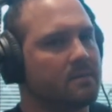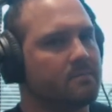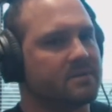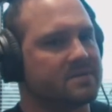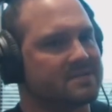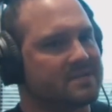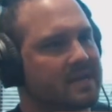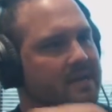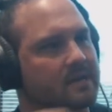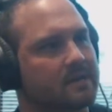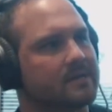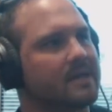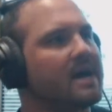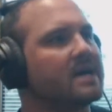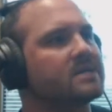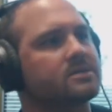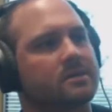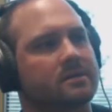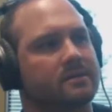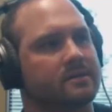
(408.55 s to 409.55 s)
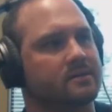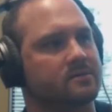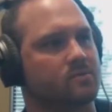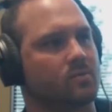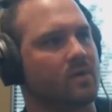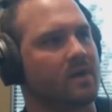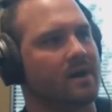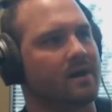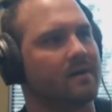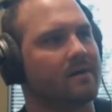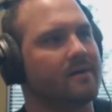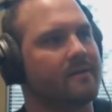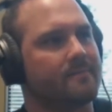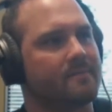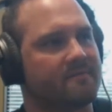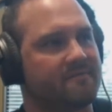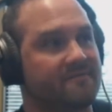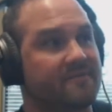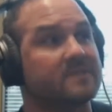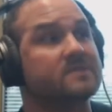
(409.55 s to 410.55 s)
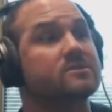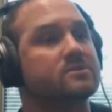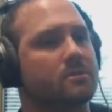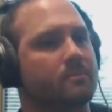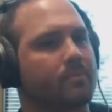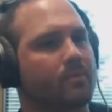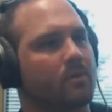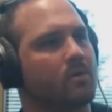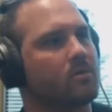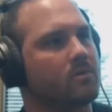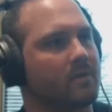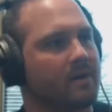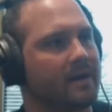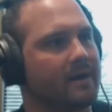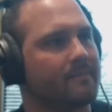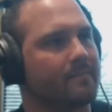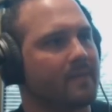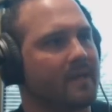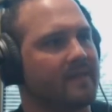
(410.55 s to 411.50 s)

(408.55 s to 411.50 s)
but psychologically as well, fits the program.